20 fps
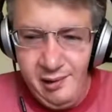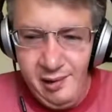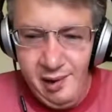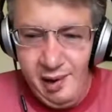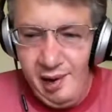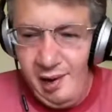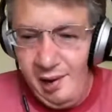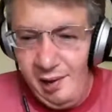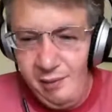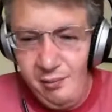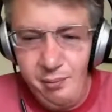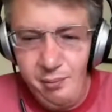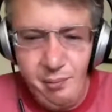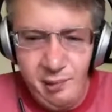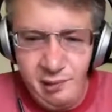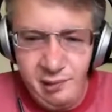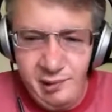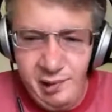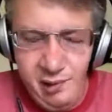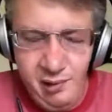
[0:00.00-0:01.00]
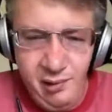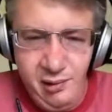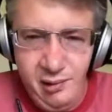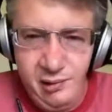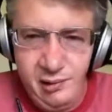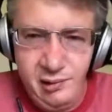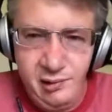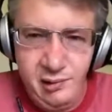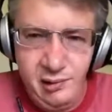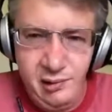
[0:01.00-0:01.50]
I haven't been sharing
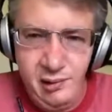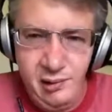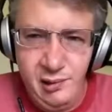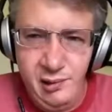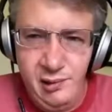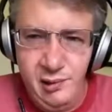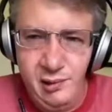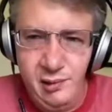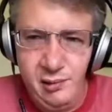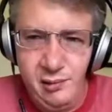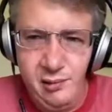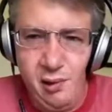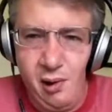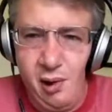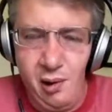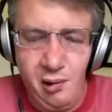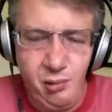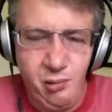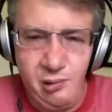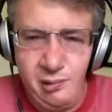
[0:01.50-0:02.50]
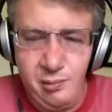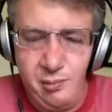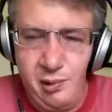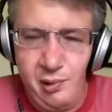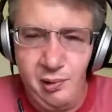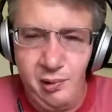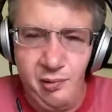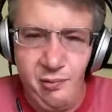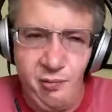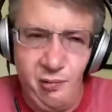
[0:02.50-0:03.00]
this
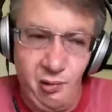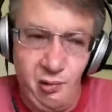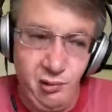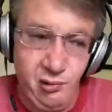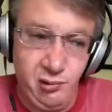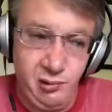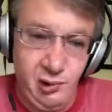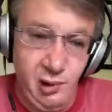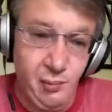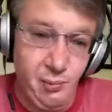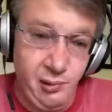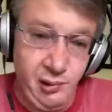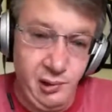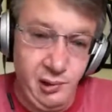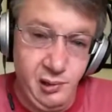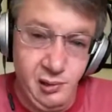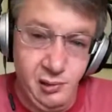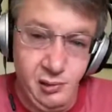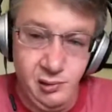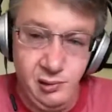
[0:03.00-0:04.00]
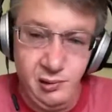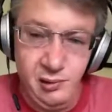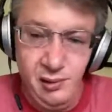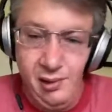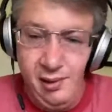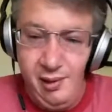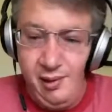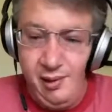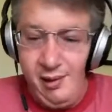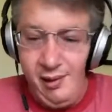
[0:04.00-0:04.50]
autoresponder for a couple of years,
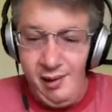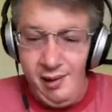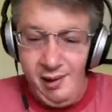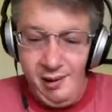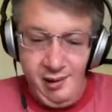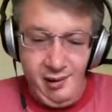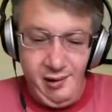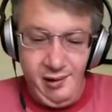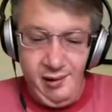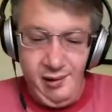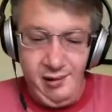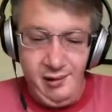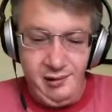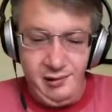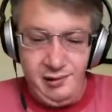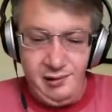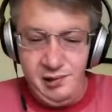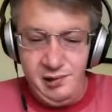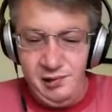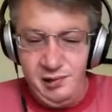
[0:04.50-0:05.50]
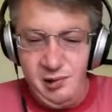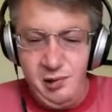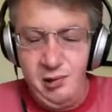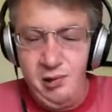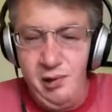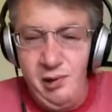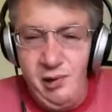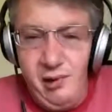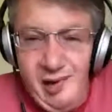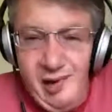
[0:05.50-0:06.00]
and it's just too
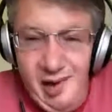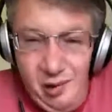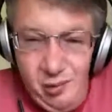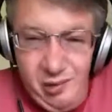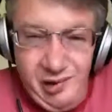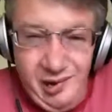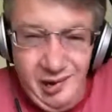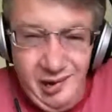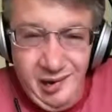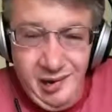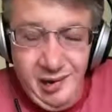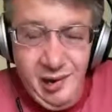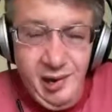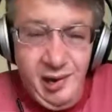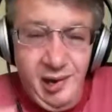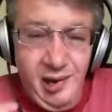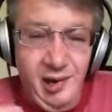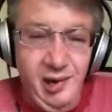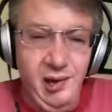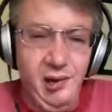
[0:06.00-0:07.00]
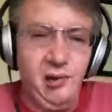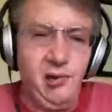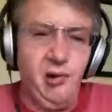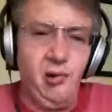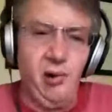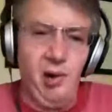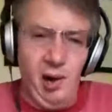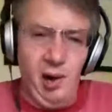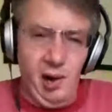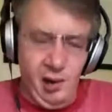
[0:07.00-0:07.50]
good. And now we got
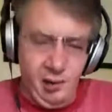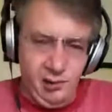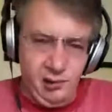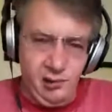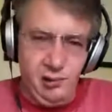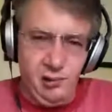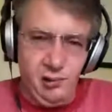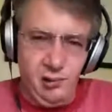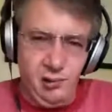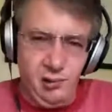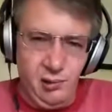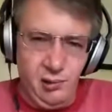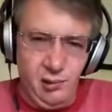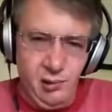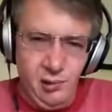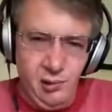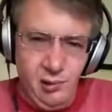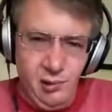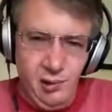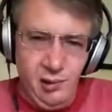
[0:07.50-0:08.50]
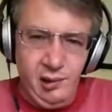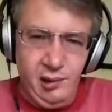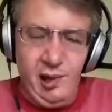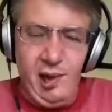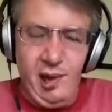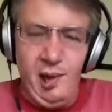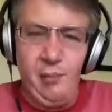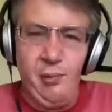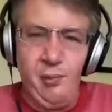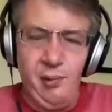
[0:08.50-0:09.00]
international
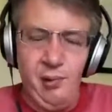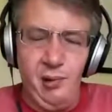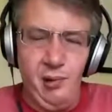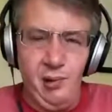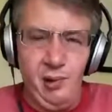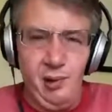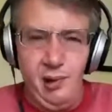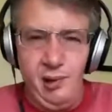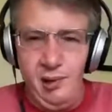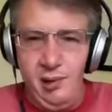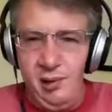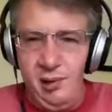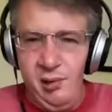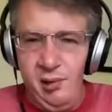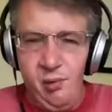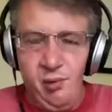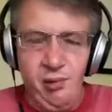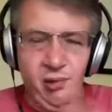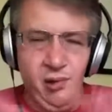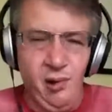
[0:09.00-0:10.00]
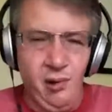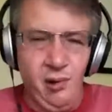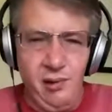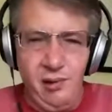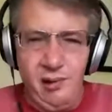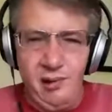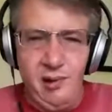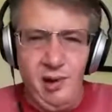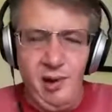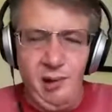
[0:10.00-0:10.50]
capability with all
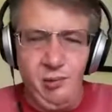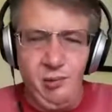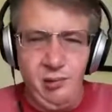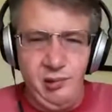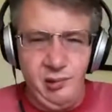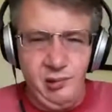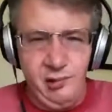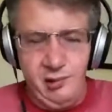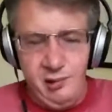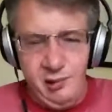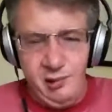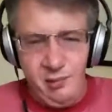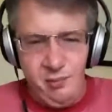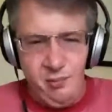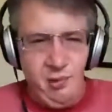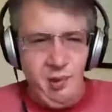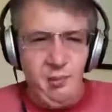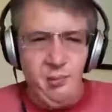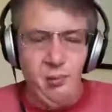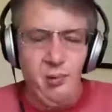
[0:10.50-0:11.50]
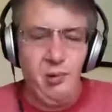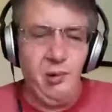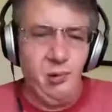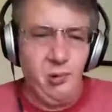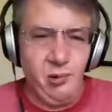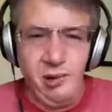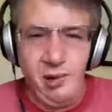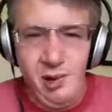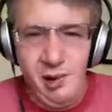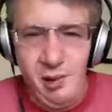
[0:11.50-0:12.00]
these languages. Boy, we're
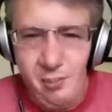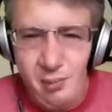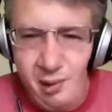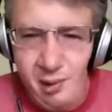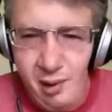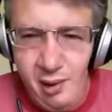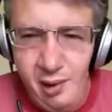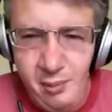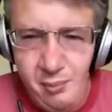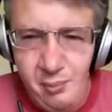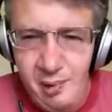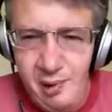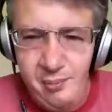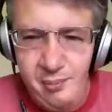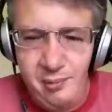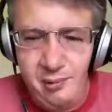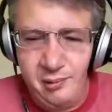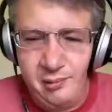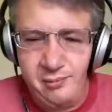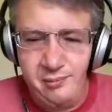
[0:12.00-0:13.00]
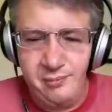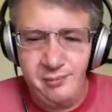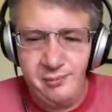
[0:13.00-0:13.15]
going to help a lot of people.